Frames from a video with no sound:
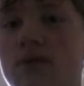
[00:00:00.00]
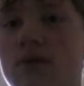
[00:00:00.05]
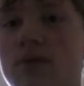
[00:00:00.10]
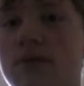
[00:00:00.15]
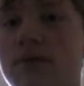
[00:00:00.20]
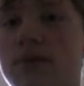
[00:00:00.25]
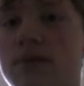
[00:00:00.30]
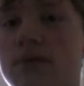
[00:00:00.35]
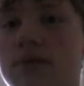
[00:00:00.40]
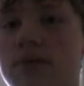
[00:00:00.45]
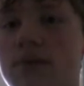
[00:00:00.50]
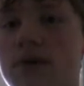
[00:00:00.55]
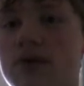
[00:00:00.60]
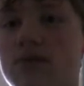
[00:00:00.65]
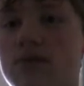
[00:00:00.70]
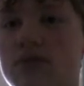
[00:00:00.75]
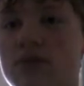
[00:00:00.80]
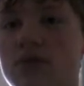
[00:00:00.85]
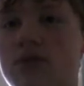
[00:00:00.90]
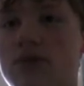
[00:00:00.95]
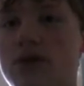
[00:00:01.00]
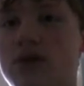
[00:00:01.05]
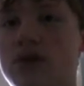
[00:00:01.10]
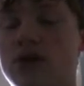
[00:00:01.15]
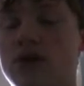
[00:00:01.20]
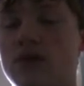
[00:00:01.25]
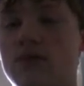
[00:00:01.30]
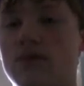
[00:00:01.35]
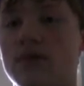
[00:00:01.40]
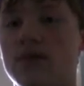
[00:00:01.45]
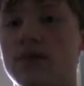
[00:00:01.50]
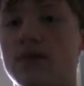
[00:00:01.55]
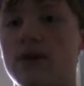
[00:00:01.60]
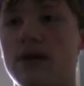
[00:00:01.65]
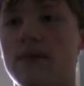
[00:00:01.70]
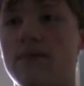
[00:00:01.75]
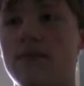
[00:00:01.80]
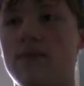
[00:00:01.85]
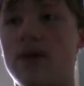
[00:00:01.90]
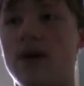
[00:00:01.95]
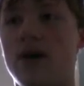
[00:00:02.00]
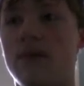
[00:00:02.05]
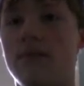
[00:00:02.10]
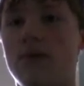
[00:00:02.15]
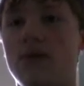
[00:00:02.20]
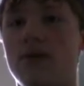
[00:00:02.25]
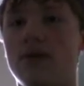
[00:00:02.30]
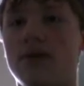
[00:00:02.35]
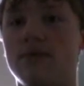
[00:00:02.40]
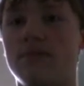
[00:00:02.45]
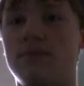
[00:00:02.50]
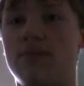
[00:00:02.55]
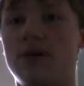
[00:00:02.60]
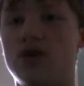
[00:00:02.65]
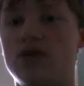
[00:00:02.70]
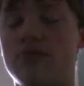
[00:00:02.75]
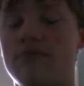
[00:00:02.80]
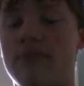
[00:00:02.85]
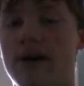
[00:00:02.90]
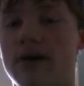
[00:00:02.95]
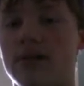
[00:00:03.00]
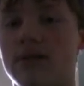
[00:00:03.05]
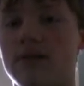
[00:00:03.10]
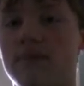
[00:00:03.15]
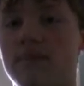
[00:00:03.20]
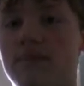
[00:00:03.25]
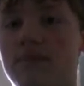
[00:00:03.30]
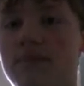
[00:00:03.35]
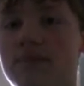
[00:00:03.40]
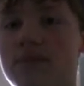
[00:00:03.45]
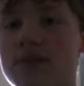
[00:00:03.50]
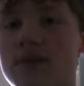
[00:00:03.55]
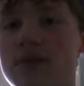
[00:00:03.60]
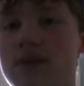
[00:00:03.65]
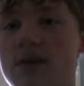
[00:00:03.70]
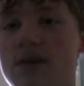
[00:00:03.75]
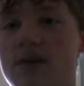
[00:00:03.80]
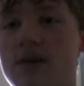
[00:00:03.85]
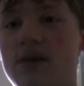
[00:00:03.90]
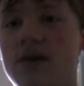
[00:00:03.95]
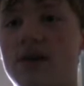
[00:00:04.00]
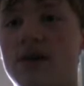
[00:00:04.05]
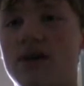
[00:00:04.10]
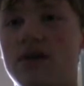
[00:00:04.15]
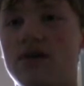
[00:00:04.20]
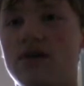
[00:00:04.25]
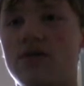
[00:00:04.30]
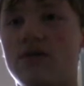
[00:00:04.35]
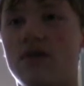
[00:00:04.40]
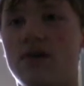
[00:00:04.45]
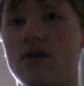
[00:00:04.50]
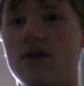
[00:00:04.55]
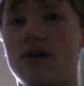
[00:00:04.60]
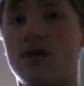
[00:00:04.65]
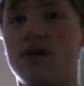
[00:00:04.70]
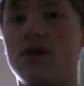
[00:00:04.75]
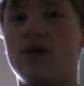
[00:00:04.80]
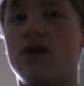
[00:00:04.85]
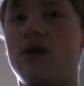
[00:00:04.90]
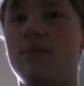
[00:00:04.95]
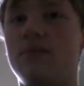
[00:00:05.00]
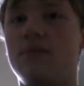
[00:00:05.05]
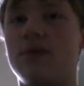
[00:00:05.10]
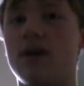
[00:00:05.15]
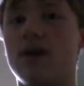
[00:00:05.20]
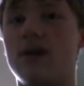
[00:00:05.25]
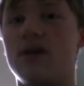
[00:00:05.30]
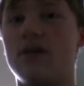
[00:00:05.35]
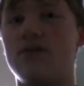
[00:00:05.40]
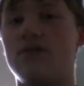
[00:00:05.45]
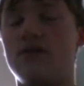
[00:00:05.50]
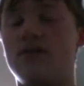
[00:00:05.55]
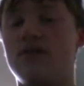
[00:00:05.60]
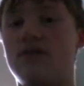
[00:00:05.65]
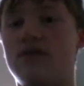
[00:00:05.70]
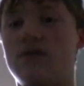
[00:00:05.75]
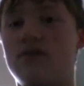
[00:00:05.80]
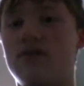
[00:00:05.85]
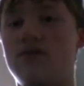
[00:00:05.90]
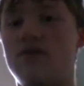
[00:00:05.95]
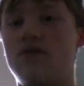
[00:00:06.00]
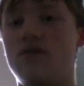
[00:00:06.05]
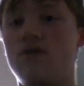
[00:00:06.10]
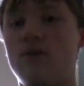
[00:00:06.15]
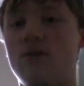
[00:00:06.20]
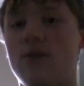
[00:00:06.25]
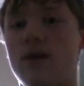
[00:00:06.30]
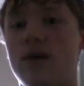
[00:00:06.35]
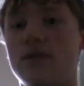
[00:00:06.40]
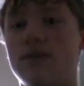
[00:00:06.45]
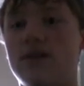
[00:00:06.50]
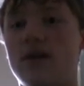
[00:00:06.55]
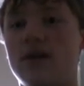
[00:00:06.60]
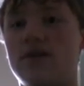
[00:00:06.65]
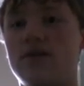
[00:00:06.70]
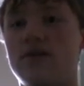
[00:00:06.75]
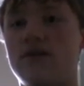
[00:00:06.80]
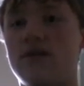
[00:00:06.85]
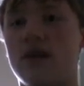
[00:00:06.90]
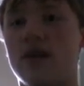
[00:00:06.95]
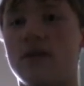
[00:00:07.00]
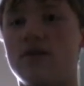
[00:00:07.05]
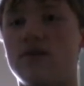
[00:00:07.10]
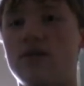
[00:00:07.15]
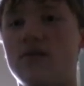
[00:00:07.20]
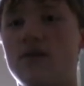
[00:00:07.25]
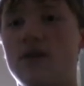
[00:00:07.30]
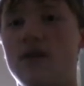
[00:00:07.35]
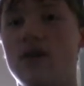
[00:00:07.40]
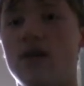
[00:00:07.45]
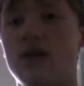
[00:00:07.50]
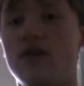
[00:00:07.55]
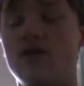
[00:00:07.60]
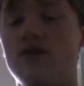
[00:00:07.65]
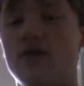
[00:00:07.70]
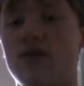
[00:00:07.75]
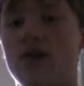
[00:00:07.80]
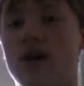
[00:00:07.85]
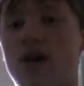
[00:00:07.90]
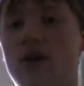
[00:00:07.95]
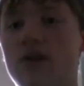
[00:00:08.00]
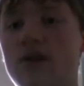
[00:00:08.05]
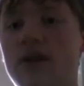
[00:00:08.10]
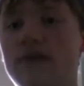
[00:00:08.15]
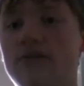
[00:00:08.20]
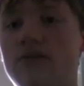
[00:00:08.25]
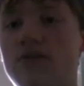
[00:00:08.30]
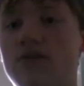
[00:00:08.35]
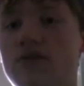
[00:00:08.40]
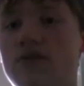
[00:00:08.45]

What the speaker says: will be replaced with Luigi with a Mario and Peach battle. So I hope you get a 2 on that seconds. So all you have to